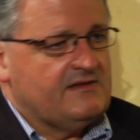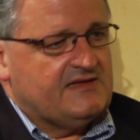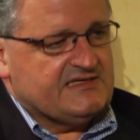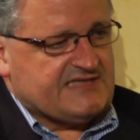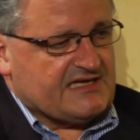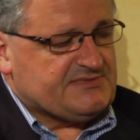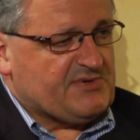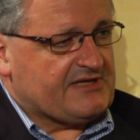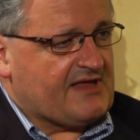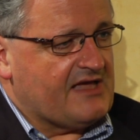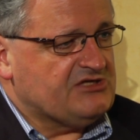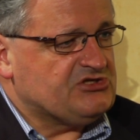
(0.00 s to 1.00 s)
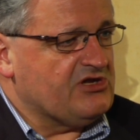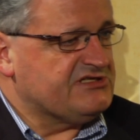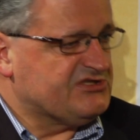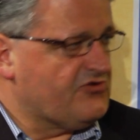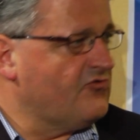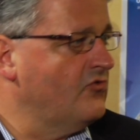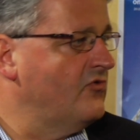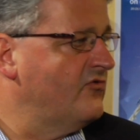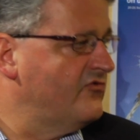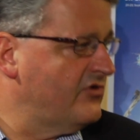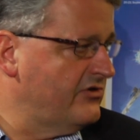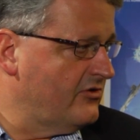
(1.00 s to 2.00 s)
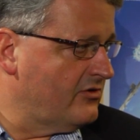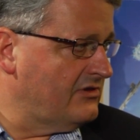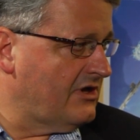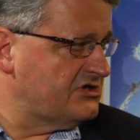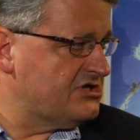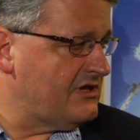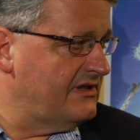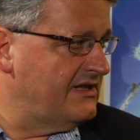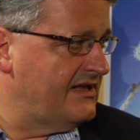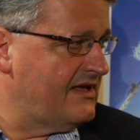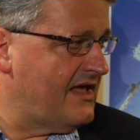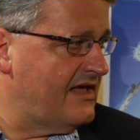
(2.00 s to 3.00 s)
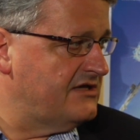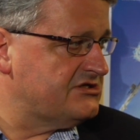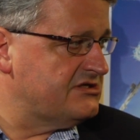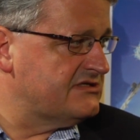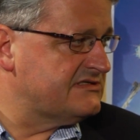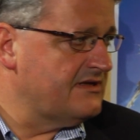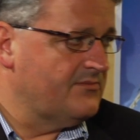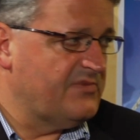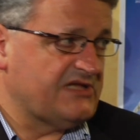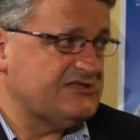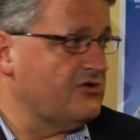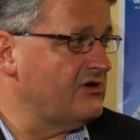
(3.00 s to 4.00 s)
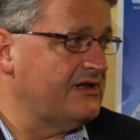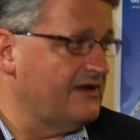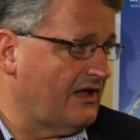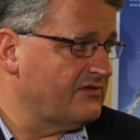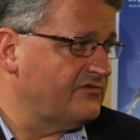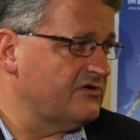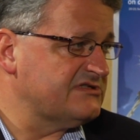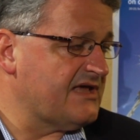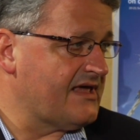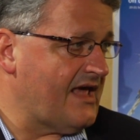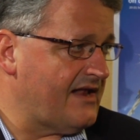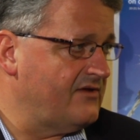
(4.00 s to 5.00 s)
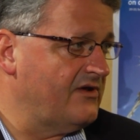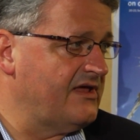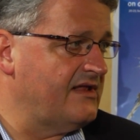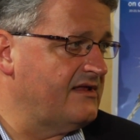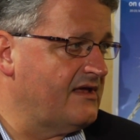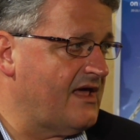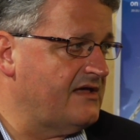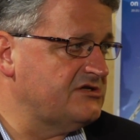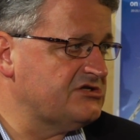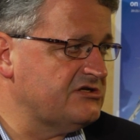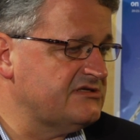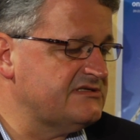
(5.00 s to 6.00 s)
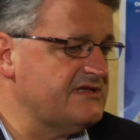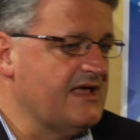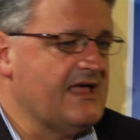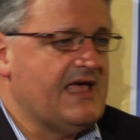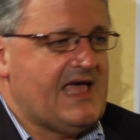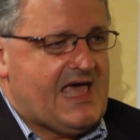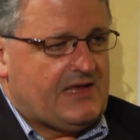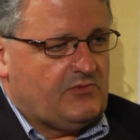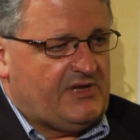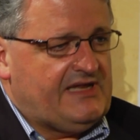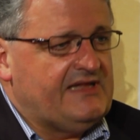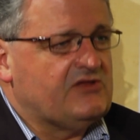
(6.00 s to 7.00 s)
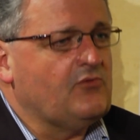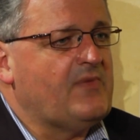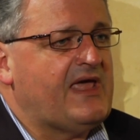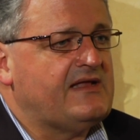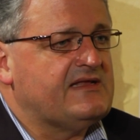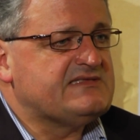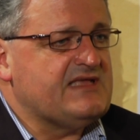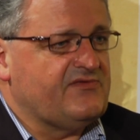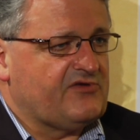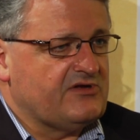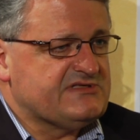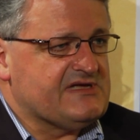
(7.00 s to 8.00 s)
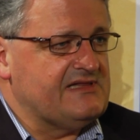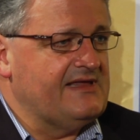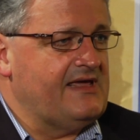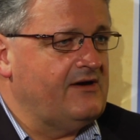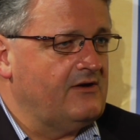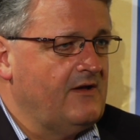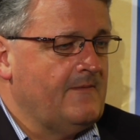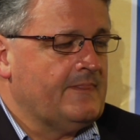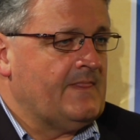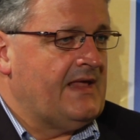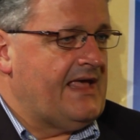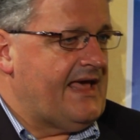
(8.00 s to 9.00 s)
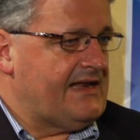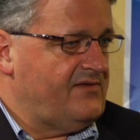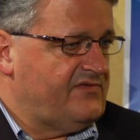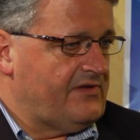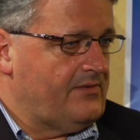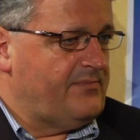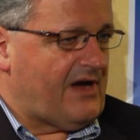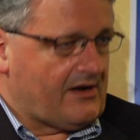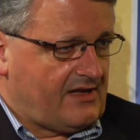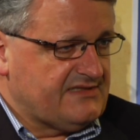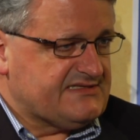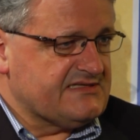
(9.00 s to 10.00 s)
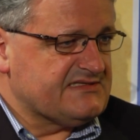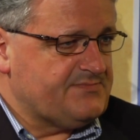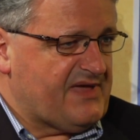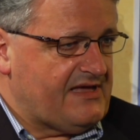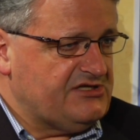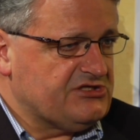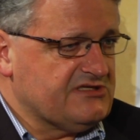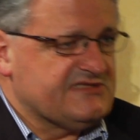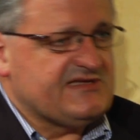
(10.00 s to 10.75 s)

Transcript: This expectation is true for neurological indications, but certainly not for psychiatric indications. And we need to make this difference clear. And if a Parkinson's patient